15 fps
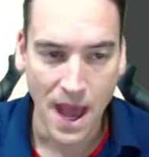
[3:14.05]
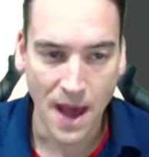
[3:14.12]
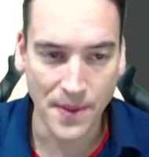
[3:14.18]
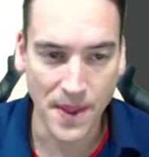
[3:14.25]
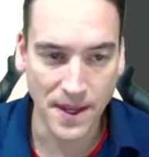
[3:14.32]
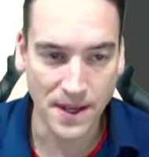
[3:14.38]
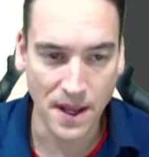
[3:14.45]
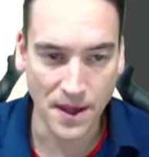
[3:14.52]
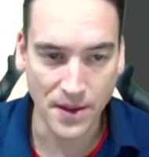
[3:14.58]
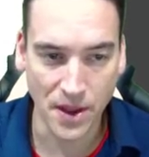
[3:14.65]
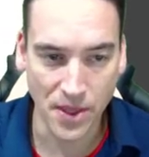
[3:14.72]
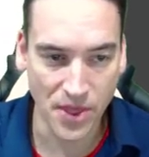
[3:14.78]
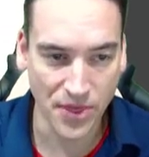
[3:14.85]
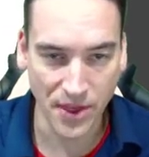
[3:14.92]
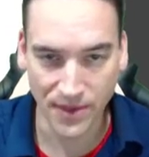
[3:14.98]
And then
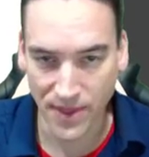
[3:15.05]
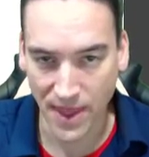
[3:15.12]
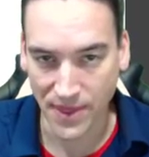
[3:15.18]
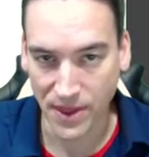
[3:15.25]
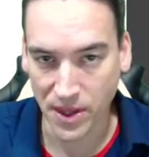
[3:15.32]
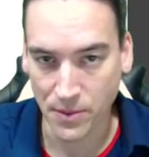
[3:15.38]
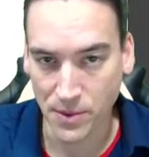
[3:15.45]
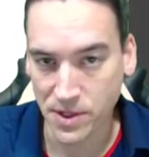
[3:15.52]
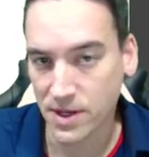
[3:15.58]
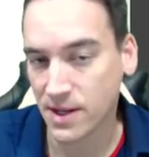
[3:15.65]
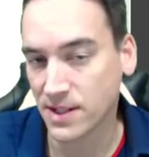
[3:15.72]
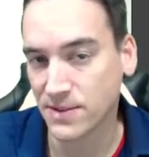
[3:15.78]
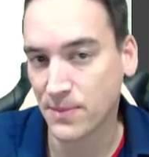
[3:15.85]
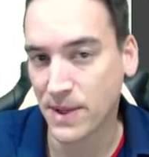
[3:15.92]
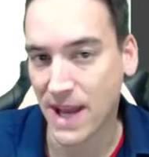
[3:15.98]
another thing that the
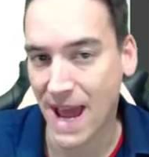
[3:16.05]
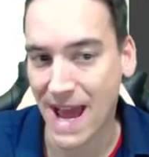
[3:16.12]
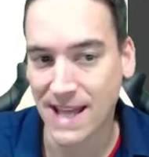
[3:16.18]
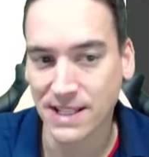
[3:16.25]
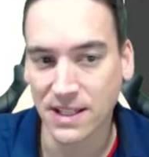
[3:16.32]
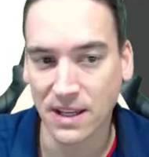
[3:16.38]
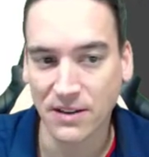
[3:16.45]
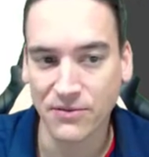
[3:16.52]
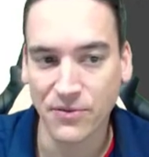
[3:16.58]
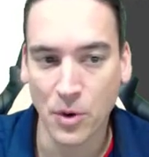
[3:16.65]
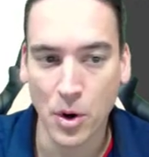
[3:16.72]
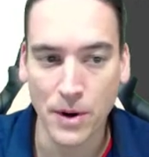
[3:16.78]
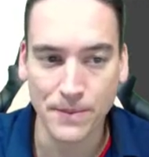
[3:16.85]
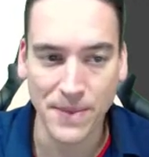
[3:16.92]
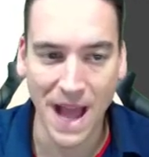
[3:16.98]
community has been asking
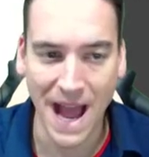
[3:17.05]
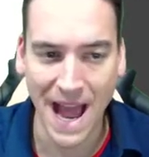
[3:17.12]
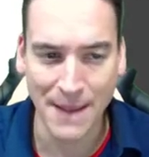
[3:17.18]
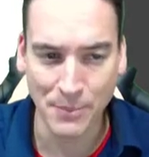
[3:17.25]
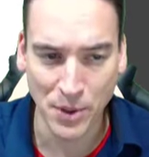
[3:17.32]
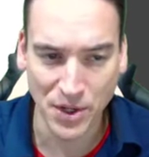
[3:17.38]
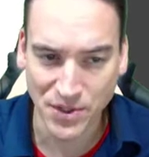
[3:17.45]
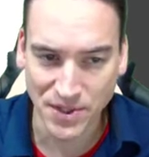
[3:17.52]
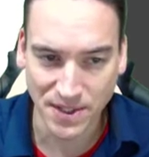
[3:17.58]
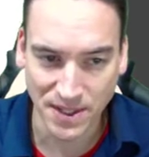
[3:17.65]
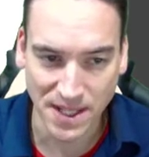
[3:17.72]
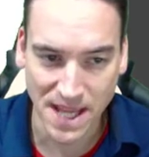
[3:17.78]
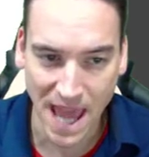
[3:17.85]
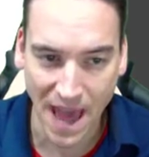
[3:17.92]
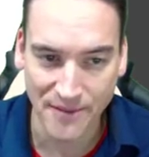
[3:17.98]
for, I
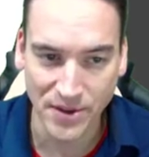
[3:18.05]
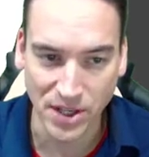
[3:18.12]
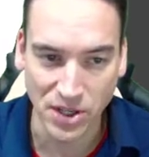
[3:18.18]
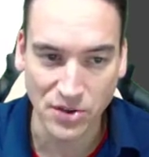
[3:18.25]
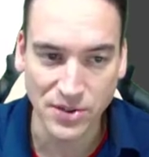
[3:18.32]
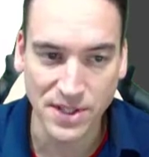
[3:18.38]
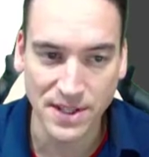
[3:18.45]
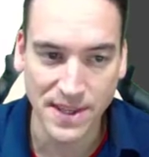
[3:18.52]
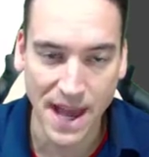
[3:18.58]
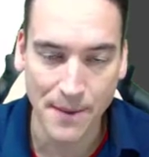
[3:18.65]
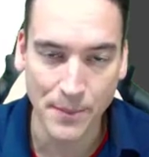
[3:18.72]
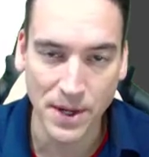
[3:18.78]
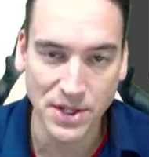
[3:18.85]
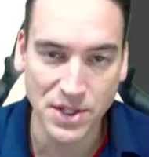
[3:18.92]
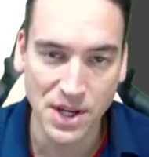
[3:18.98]
personally haven't used it
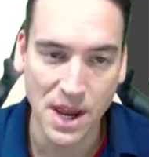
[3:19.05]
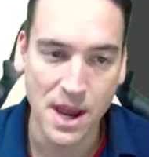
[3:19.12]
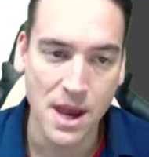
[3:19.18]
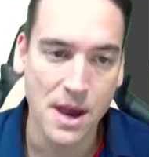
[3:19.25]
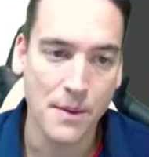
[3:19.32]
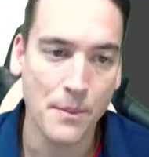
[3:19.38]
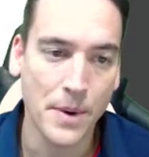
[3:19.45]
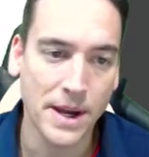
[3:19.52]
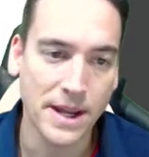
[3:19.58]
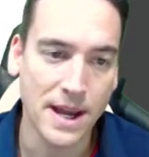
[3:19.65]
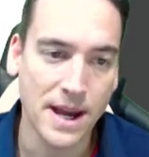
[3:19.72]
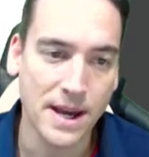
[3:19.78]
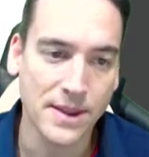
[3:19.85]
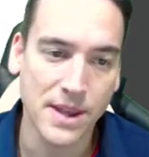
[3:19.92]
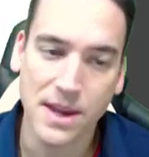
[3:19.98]
that much, but
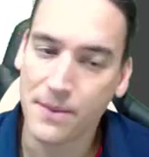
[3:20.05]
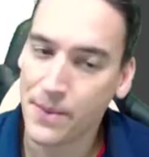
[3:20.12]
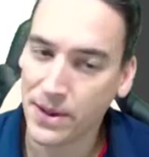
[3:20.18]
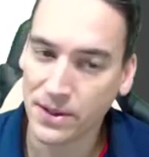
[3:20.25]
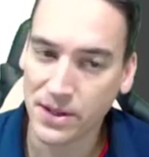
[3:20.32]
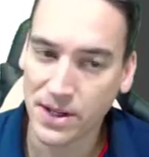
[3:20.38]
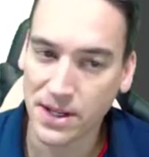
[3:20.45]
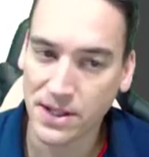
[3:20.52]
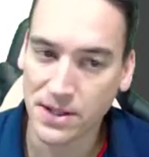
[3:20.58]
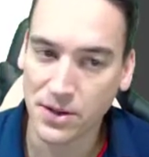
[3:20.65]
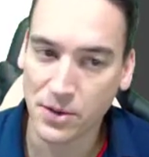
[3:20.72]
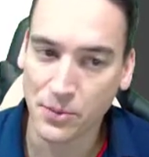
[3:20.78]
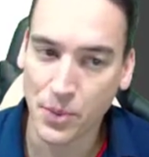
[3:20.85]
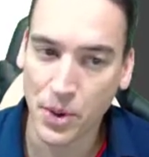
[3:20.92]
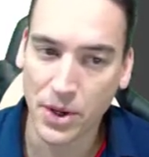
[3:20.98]
uh, the ability
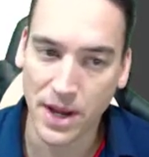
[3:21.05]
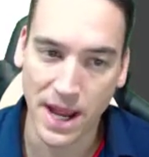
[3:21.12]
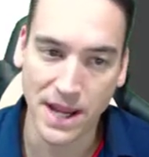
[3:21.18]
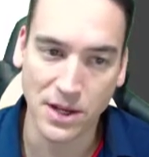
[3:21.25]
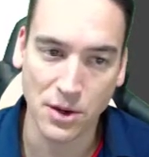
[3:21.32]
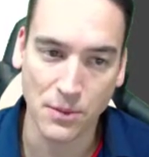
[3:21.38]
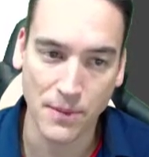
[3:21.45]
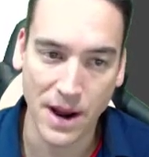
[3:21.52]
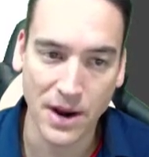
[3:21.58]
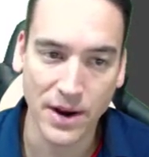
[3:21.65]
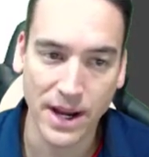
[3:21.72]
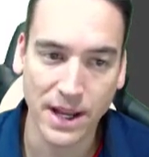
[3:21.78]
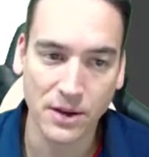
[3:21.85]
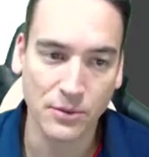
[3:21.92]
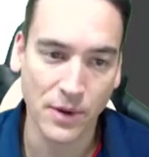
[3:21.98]
to put a
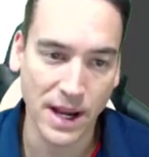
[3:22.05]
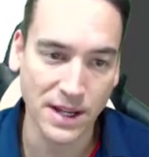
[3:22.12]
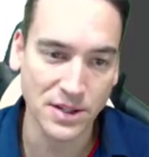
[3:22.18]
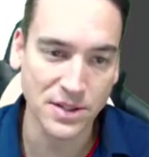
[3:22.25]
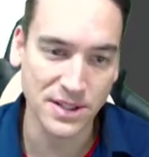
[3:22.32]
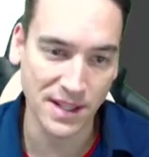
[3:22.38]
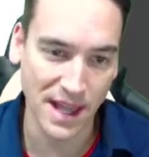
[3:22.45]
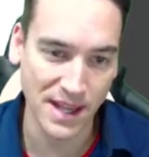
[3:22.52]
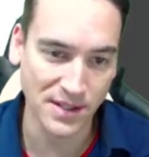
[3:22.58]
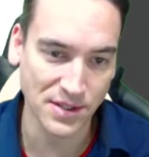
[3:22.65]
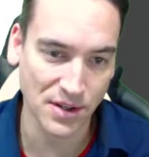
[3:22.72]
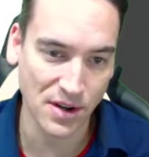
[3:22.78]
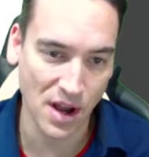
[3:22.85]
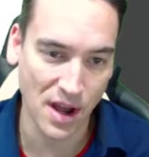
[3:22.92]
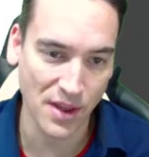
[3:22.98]
numeric range
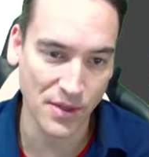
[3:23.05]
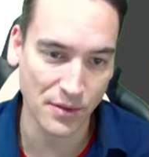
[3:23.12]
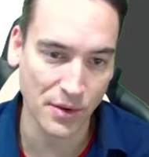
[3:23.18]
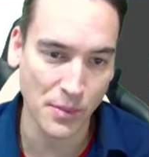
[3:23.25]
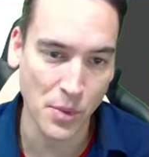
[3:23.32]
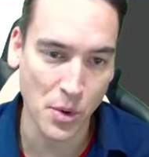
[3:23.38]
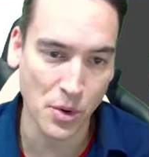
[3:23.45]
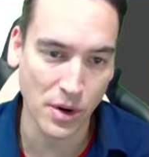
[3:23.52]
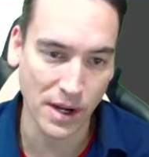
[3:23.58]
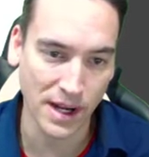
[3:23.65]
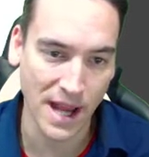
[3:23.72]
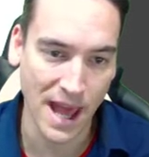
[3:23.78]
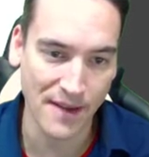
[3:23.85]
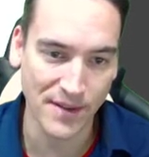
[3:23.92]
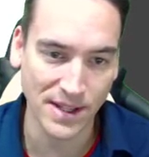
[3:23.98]
slicer on the report
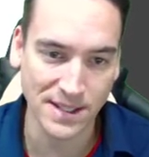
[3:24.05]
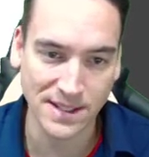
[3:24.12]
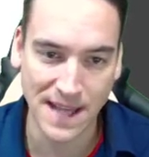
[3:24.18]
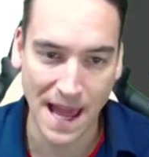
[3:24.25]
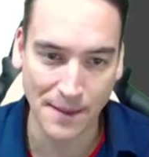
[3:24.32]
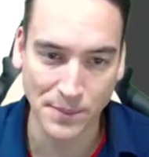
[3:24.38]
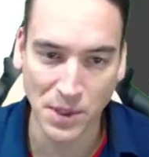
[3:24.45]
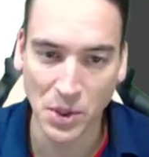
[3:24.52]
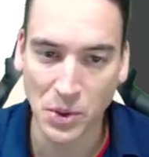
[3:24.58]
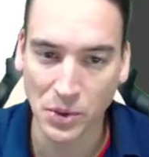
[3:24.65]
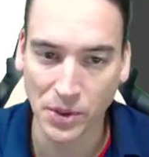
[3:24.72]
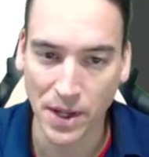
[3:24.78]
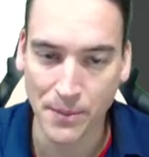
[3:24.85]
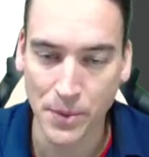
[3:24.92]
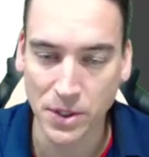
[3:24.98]
and have it snap to
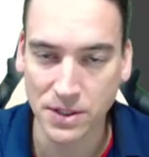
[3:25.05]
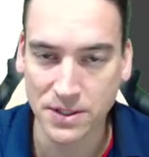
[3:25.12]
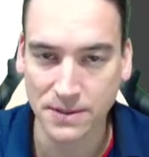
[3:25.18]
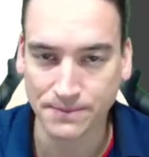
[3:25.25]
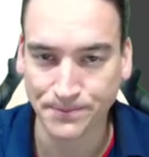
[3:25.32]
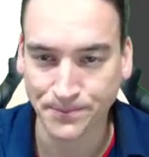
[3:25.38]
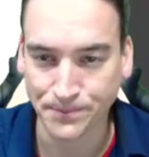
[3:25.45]
whole numbers.